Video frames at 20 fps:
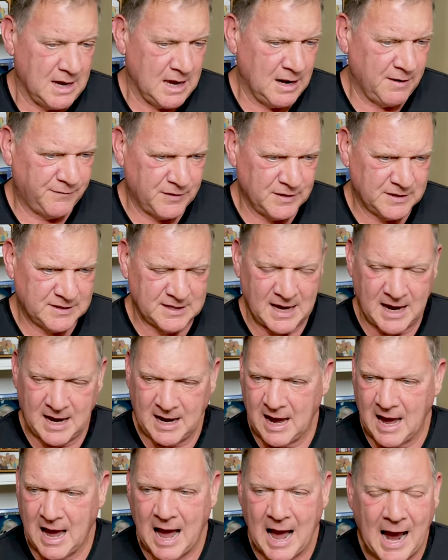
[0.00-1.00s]
And if you
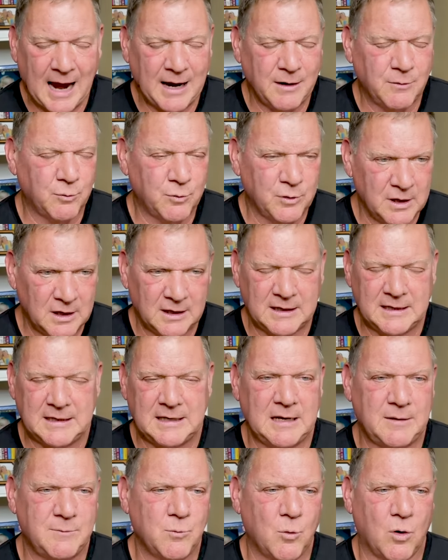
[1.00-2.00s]
say, I really
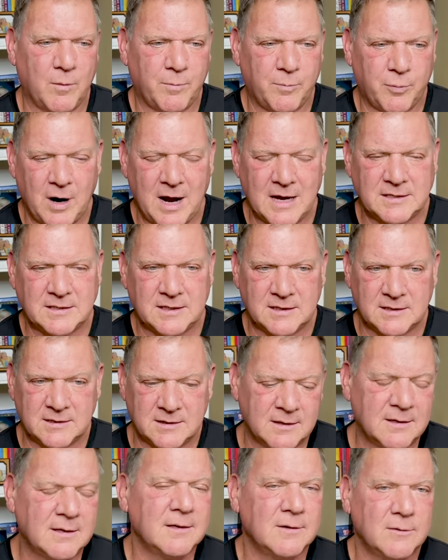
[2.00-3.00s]
need more presses,